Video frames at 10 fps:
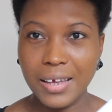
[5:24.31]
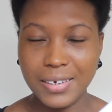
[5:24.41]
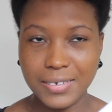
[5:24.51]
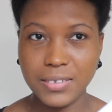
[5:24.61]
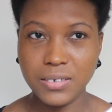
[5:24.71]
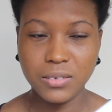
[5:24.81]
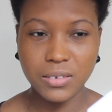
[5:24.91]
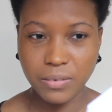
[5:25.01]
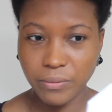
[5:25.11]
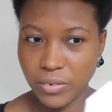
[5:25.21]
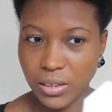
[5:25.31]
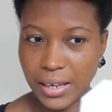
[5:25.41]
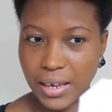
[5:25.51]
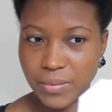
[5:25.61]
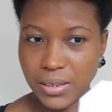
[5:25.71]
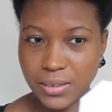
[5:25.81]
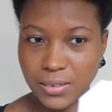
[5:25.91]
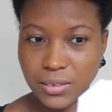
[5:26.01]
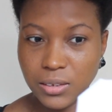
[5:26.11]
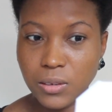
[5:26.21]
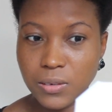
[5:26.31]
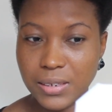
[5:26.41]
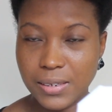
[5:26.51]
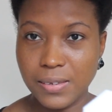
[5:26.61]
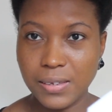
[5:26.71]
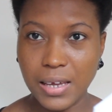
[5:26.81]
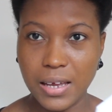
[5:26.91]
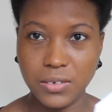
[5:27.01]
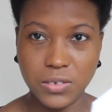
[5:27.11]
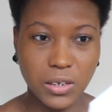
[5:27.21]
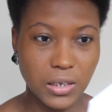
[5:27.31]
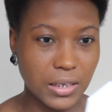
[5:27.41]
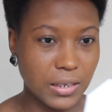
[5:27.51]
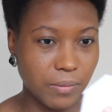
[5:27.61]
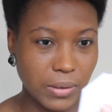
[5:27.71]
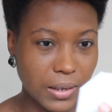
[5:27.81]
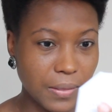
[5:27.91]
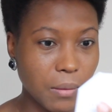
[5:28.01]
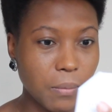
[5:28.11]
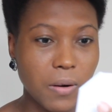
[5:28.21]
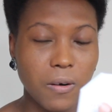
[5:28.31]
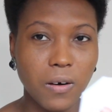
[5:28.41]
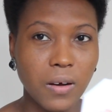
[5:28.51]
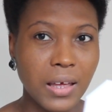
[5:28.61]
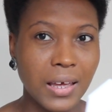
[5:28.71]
It still doesn't feel heavy. It still looks like skin, just looking even in the mirror.